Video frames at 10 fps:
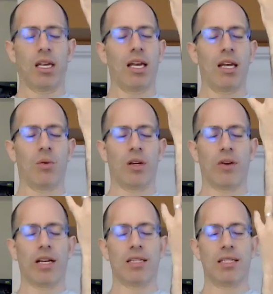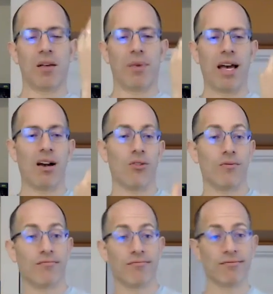And when you're ready, step
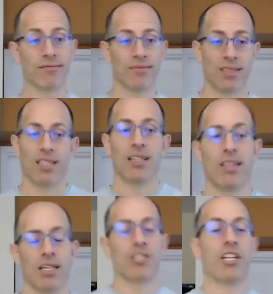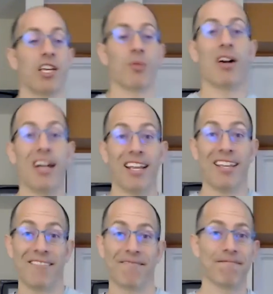out, shake your body,